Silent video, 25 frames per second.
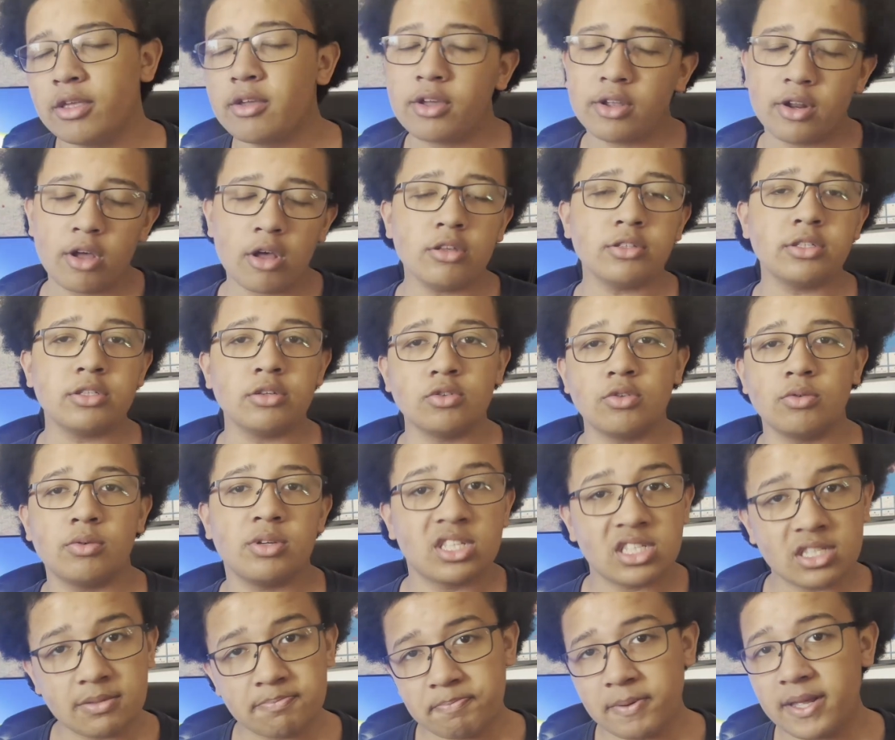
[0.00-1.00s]
can also do a
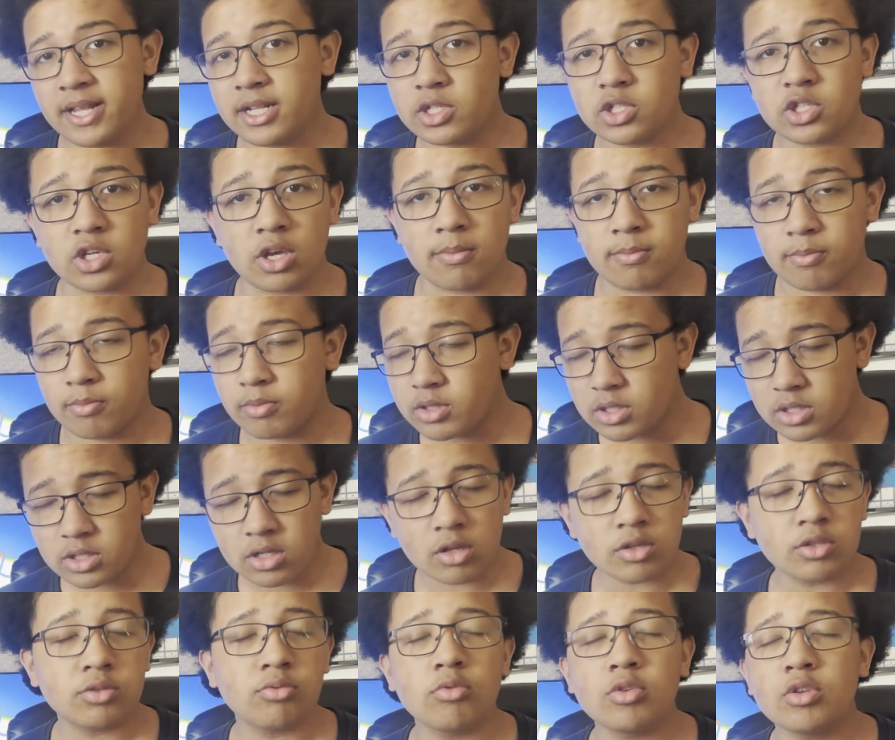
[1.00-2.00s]
spin jump, which is
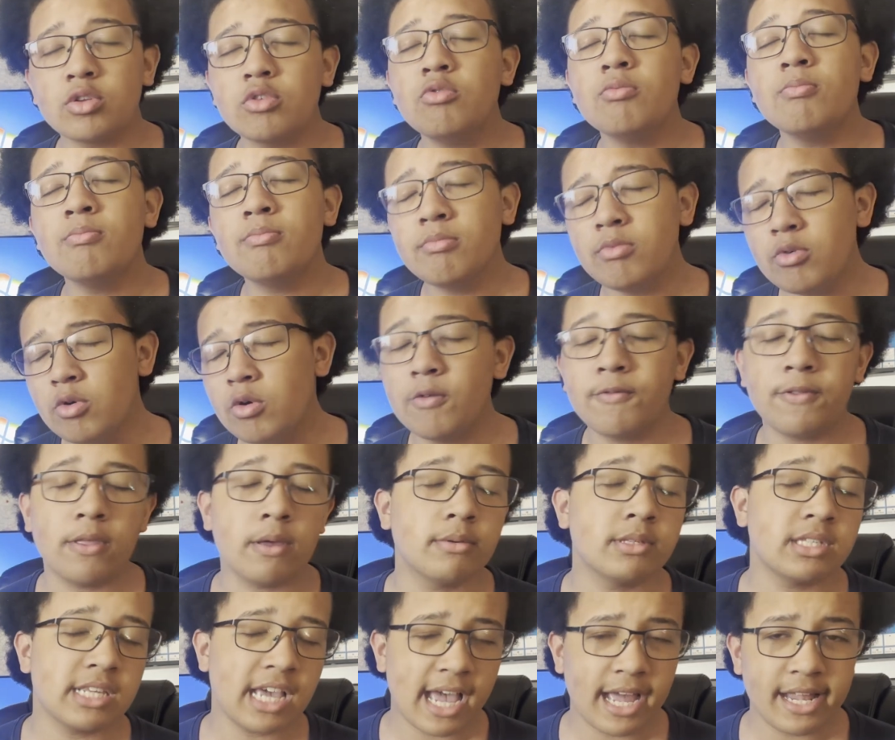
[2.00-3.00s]
also a new move that
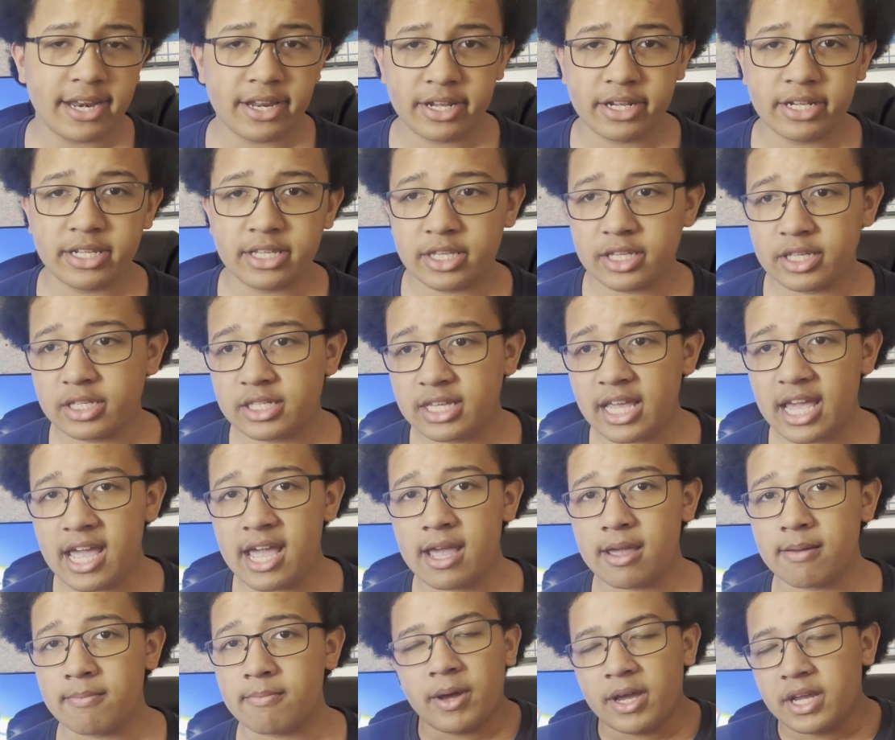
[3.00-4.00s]
was added into this
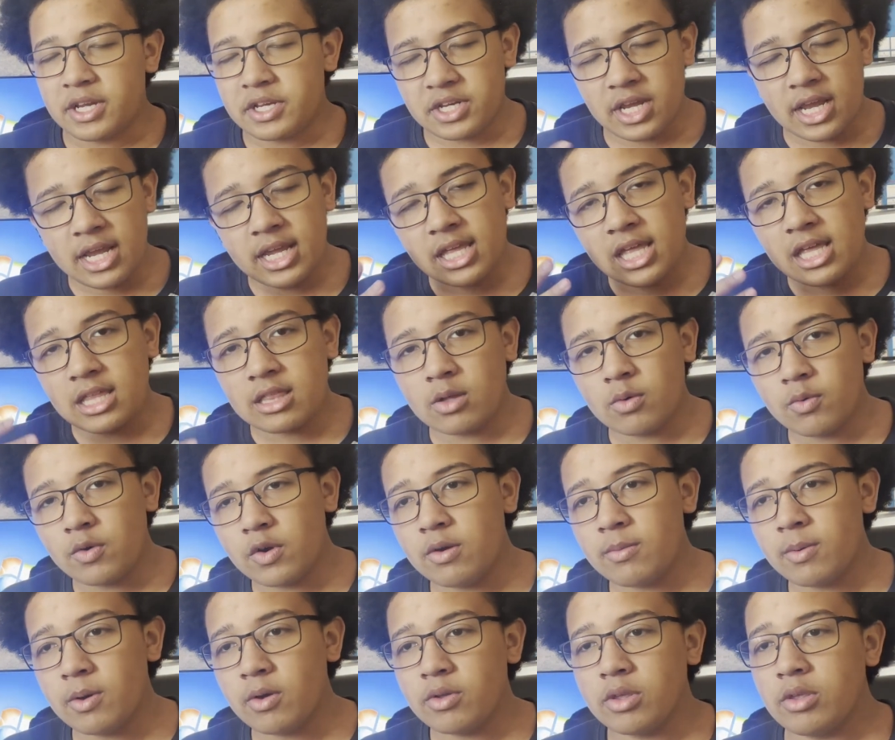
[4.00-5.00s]
game. By shaking the Wii
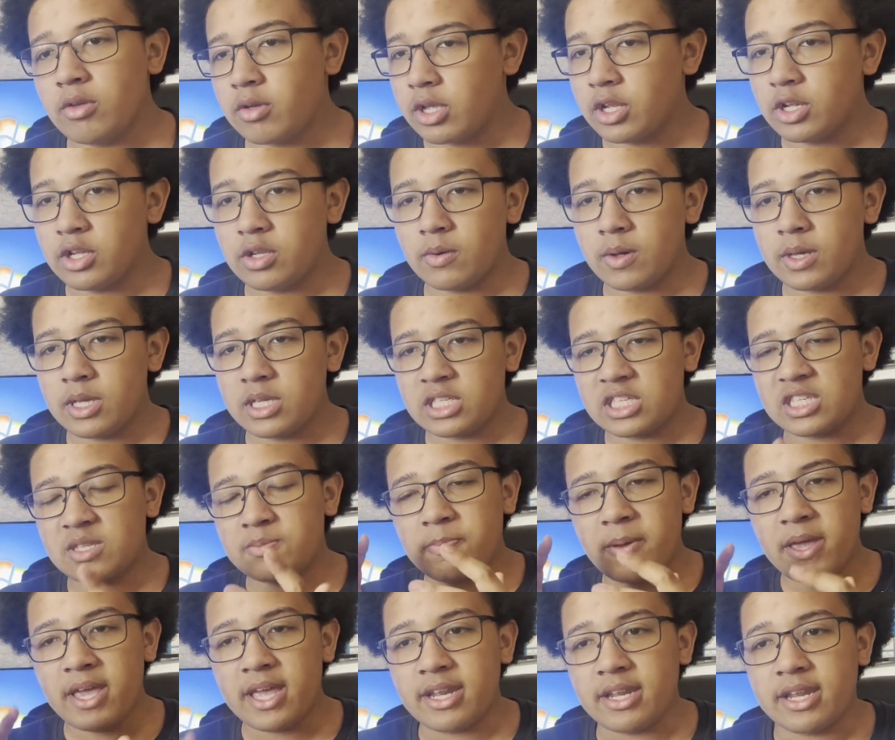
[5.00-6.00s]
remote, you can do a
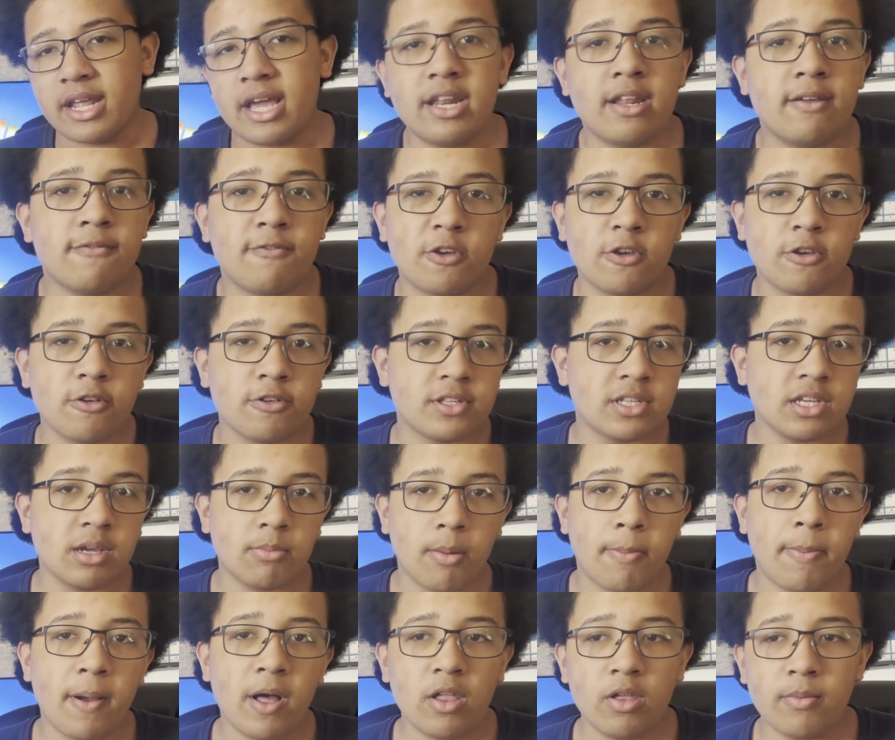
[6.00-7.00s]
spin, and if you're using a
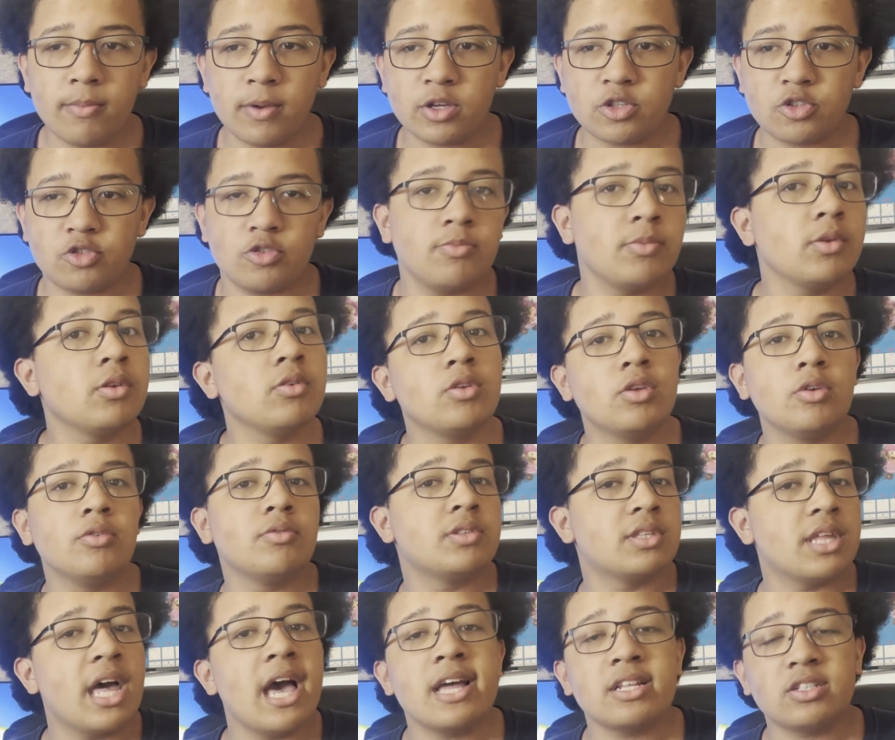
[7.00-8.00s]
propeller mushroom, you
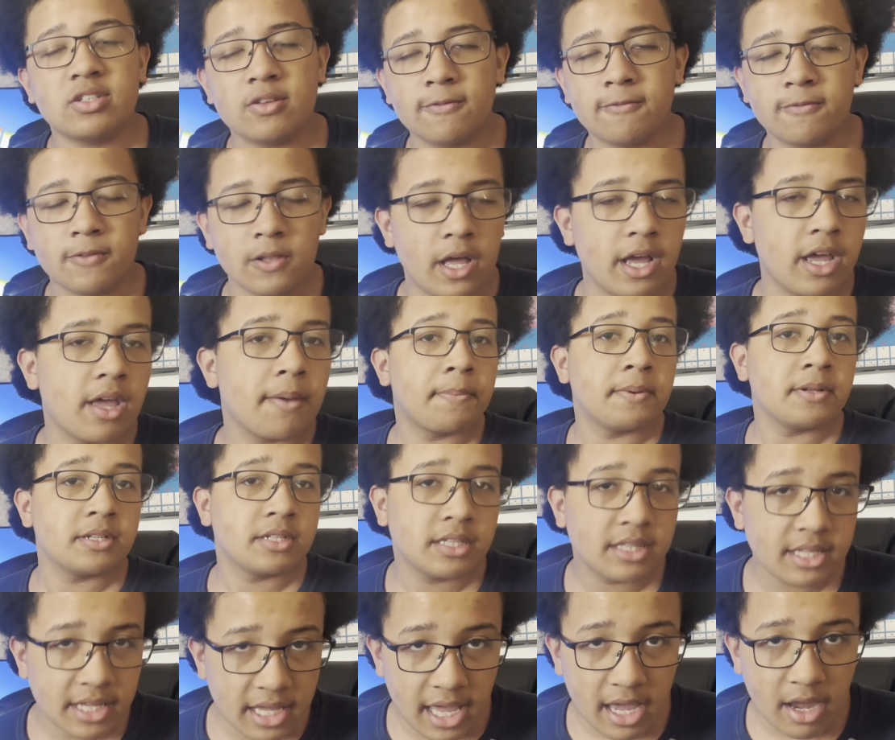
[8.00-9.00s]
use that to fly
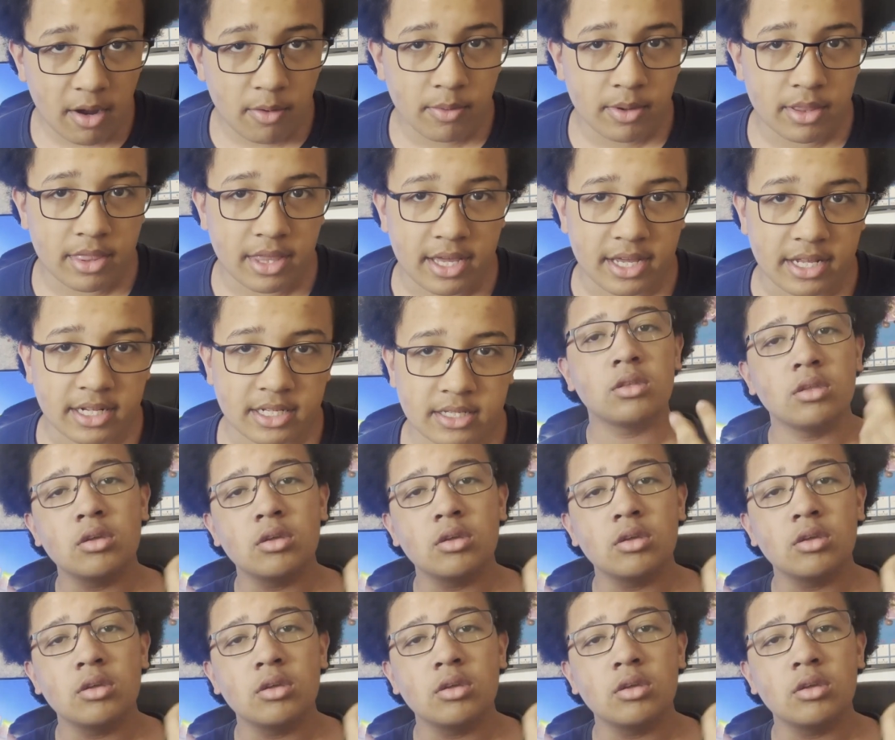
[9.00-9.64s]
into the air with it.